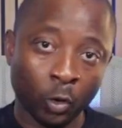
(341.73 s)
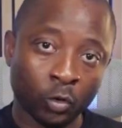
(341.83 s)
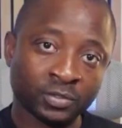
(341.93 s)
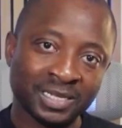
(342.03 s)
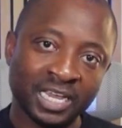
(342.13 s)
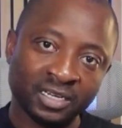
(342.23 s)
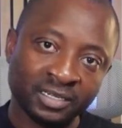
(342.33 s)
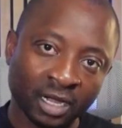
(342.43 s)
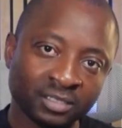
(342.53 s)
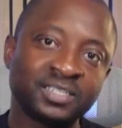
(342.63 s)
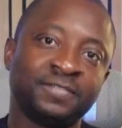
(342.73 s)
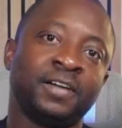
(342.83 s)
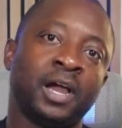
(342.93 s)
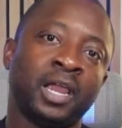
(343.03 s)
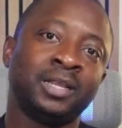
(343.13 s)
First,
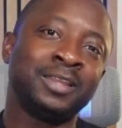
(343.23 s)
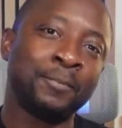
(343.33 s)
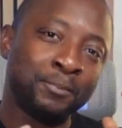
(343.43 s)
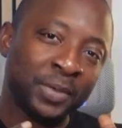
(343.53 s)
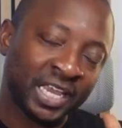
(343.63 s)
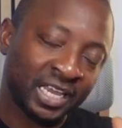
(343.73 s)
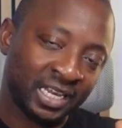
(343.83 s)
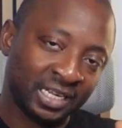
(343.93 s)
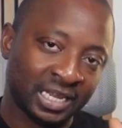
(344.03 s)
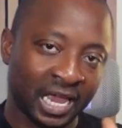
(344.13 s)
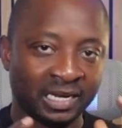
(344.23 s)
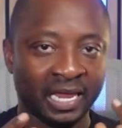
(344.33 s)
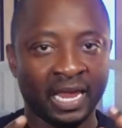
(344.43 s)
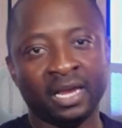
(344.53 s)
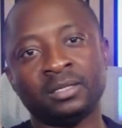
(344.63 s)
identify the beginning
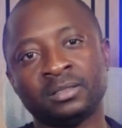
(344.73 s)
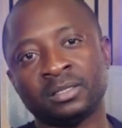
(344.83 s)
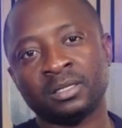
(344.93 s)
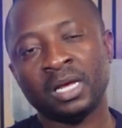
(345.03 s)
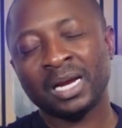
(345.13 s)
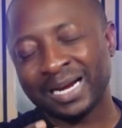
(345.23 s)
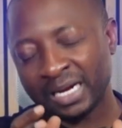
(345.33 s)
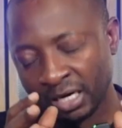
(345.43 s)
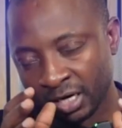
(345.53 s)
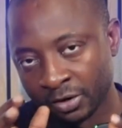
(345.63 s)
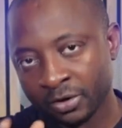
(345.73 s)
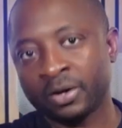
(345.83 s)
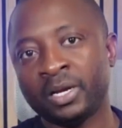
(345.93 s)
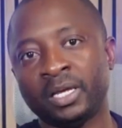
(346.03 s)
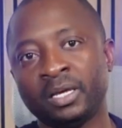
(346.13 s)
and end.
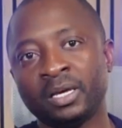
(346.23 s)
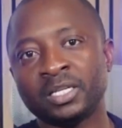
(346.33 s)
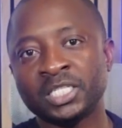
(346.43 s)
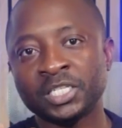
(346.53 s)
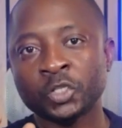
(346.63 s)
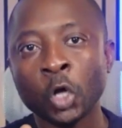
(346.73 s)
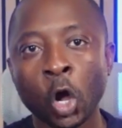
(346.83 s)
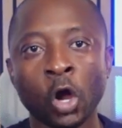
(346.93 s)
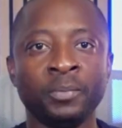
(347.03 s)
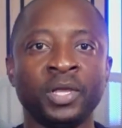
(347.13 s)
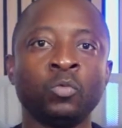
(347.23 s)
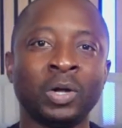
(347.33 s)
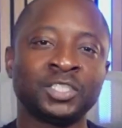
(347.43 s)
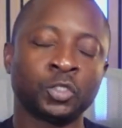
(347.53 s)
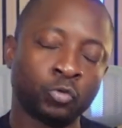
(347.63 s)
Clearly determine
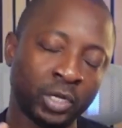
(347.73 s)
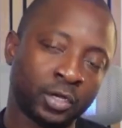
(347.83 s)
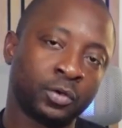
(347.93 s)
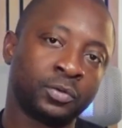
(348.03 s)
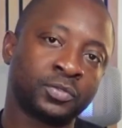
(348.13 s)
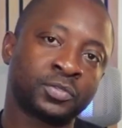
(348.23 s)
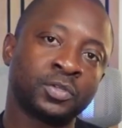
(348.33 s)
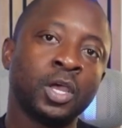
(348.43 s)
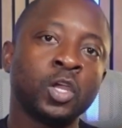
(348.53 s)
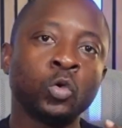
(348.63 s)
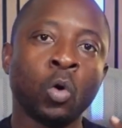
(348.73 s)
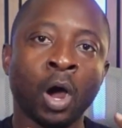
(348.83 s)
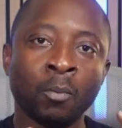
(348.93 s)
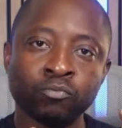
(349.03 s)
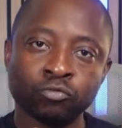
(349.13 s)
what triggers
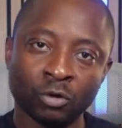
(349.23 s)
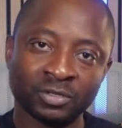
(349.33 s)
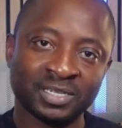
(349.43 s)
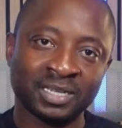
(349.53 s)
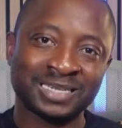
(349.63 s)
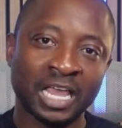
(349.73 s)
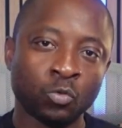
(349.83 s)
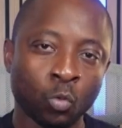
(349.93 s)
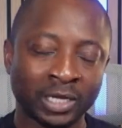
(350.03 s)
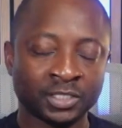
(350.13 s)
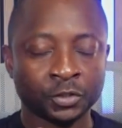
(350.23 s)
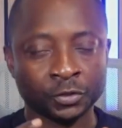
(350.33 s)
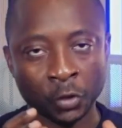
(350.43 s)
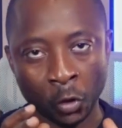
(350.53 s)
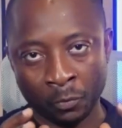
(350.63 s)
your process and
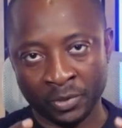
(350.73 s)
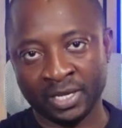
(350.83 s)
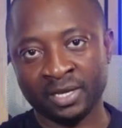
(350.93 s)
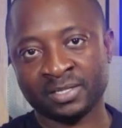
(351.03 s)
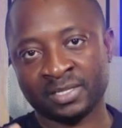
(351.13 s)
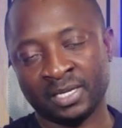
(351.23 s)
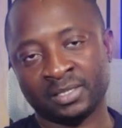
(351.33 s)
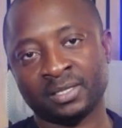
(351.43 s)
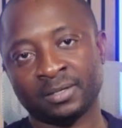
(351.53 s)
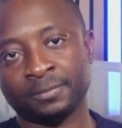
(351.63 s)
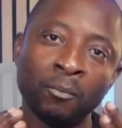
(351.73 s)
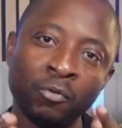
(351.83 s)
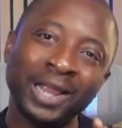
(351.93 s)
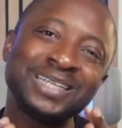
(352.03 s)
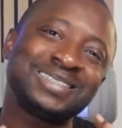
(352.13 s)
what terminates it.
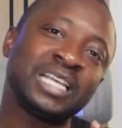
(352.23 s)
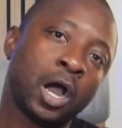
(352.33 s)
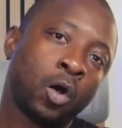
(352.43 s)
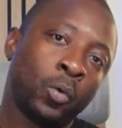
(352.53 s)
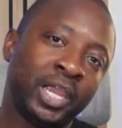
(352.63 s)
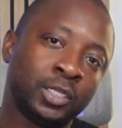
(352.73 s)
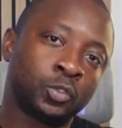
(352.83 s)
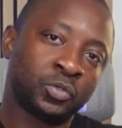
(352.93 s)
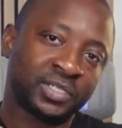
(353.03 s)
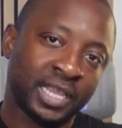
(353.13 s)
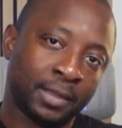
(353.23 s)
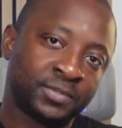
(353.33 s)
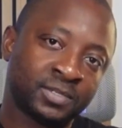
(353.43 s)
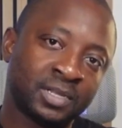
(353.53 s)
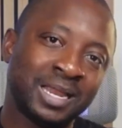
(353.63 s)
Break down into
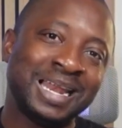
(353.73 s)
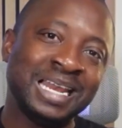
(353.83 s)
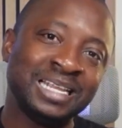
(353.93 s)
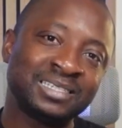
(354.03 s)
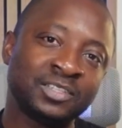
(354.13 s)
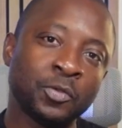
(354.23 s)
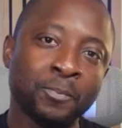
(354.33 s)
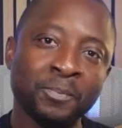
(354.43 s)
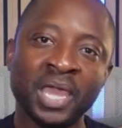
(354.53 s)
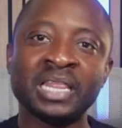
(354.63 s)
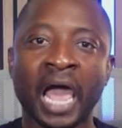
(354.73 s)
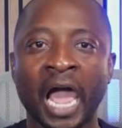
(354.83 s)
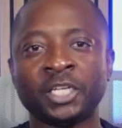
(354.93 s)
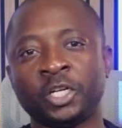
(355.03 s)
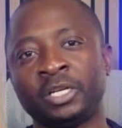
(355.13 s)
steps. List the main
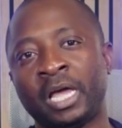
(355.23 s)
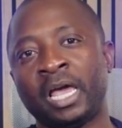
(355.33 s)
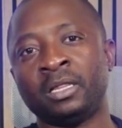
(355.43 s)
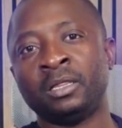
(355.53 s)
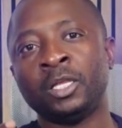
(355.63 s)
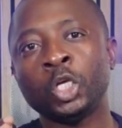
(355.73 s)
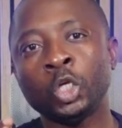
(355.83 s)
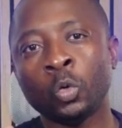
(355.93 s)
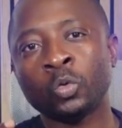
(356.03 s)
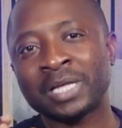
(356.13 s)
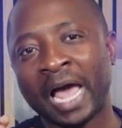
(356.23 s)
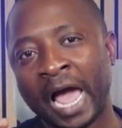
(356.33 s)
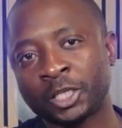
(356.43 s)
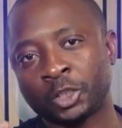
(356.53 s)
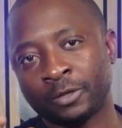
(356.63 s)
action and use
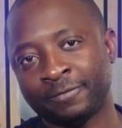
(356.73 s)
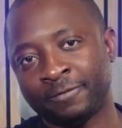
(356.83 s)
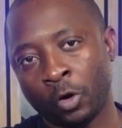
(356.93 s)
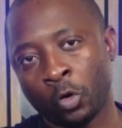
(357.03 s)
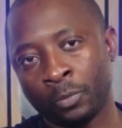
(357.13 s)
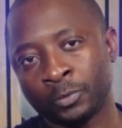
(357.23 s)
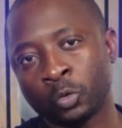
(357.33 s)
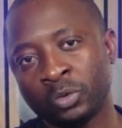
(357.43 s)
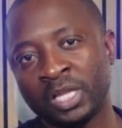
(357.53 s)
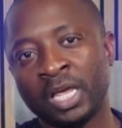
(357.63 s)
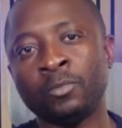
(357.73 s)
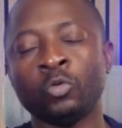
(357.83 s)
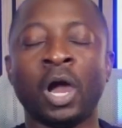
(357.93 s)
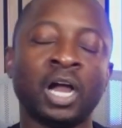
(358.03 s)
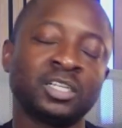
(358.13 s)
action verb to name
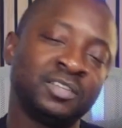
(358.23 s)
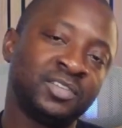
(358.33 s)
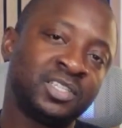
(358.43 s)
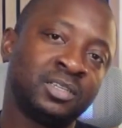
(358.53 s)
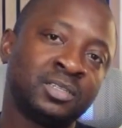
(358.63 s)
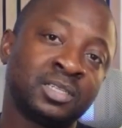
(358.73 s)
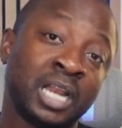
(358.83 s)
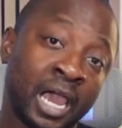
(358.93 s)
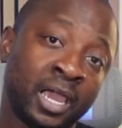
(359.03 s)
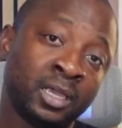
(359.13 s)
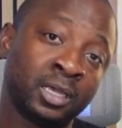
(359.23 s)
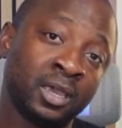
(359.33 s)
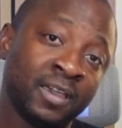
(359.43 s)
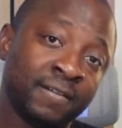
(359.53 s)
your activities like